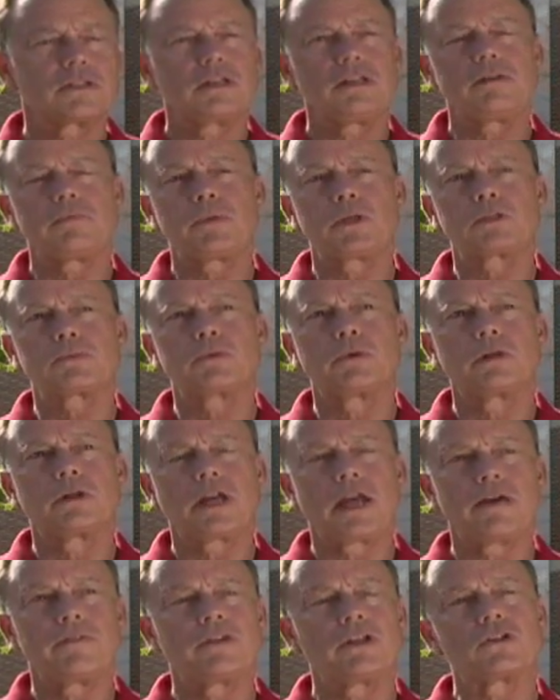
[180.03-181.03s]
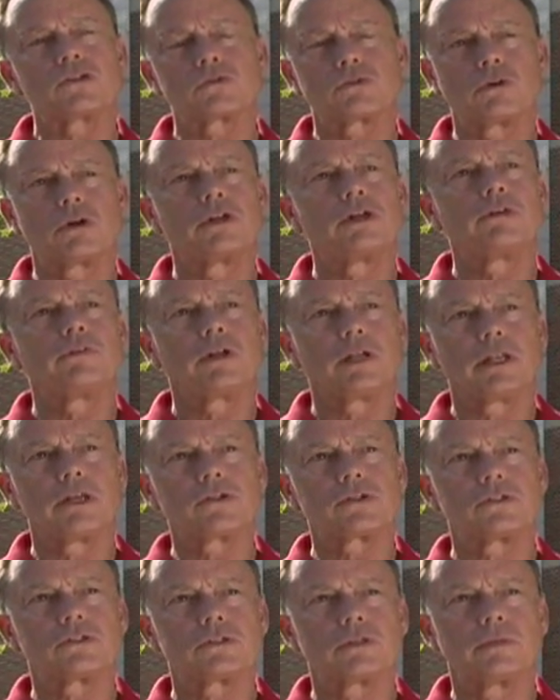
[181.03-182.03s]
city of Pittsburg have an extraordinary
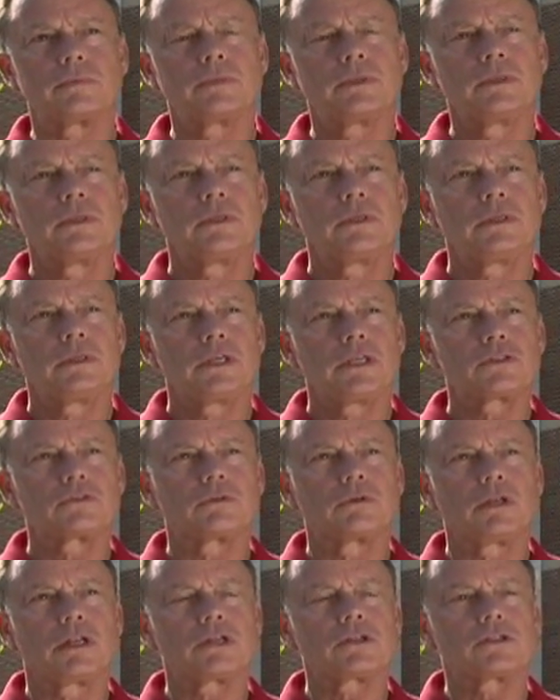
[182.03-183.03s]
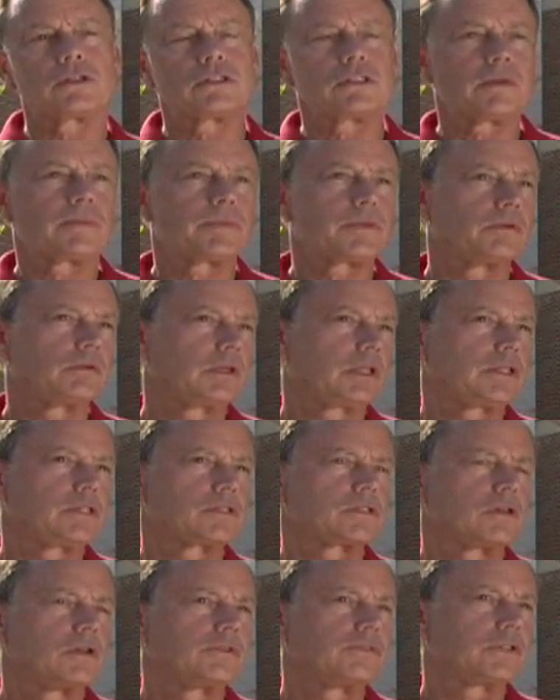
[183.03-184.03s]
relationship. It's a relationship that really
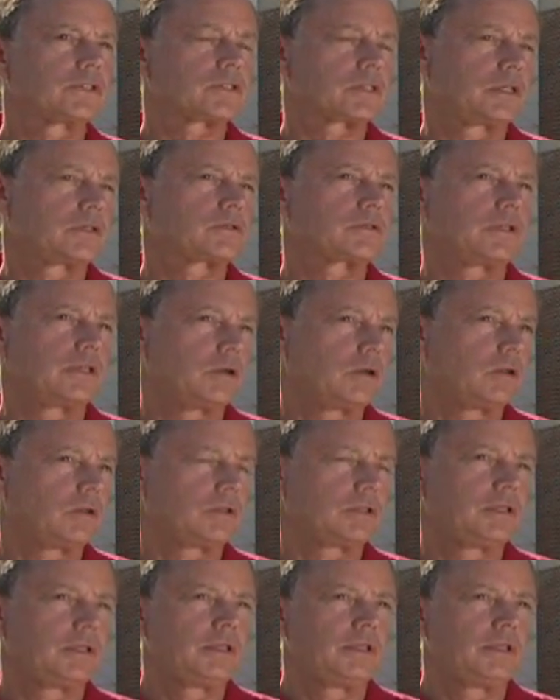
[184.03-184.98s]
is over a century old,